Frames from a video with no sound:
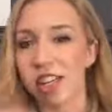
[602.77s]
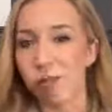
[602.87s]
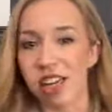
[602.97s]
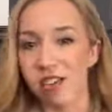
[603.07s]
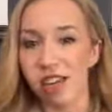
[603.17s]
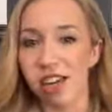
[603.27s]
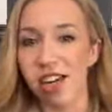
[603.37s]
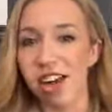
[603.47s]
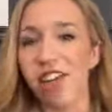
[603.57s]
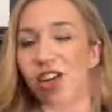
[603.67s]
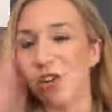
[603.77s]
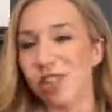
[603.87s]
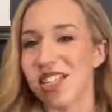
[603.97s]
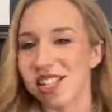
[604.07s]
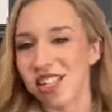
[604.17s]
in the beginning of the year, and then you
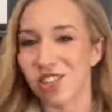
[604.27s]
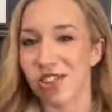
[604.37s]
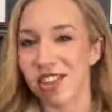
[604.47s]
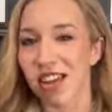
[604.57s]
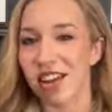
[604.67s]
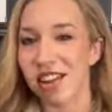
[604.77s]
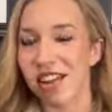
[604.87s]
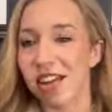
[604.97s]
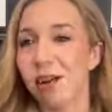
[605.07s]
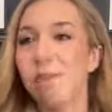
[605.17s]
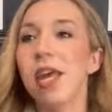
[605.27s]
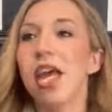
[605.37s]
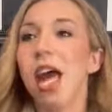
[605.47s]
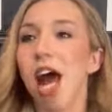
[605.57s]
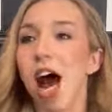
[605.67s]
assess standards at the end of the year,
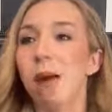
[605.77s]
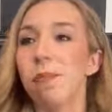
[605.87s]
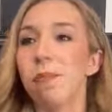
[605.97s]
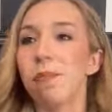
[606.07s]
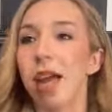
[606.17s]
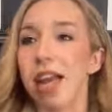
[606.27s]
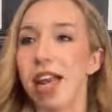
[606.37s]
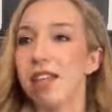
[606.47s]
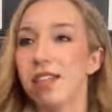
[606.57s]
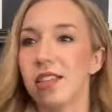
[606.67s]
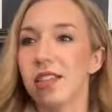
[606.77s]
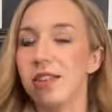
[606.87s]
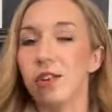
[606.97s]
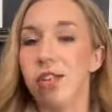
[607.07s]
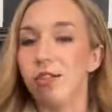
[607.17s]
again,
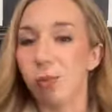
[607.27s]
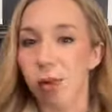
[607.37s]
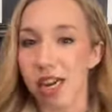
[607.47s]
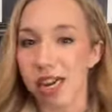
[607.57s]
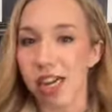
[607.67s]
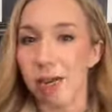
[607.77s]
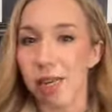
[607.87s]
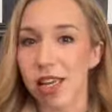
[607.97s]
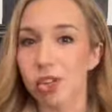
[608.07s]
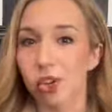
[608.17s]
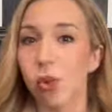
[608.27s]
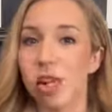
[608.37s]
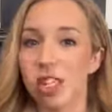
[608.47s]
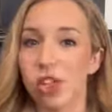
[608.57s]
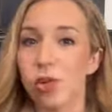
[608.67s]
give yourself a break here because you're
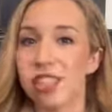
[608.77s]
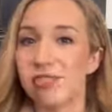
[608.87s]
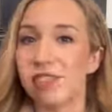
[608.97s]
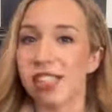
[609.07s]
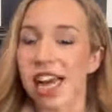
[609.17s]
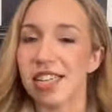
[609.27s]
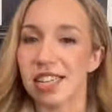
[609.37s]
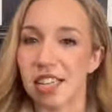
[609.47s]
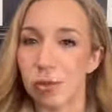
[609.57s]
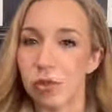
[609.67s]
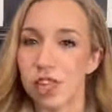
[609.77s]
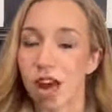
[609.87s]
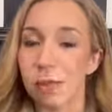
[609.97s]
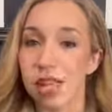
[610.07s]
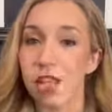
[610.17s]
going to do it differently as the year moves
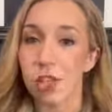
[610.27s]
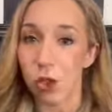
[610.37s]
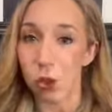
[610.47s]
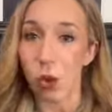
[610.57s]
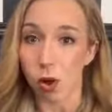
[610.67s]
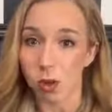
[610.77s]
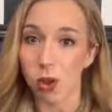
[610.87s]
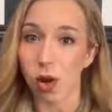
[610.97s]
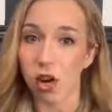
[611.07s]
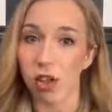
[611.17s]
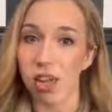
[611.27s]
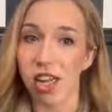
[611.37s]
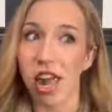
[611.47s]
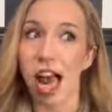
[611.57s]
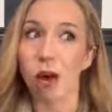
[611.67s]
on because you also are
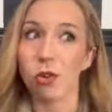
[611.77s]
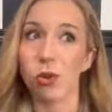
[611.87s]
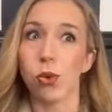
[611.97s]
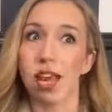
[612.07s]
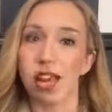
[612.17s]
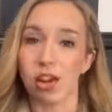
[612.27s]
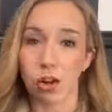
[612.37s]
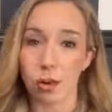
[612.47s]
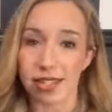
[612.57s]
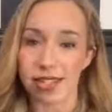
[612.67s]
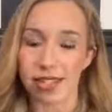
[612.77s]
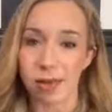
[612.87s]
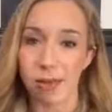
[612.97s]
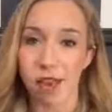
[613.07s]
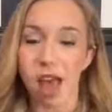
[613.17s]
learning how to grade in a new
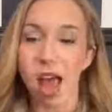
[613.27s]
system.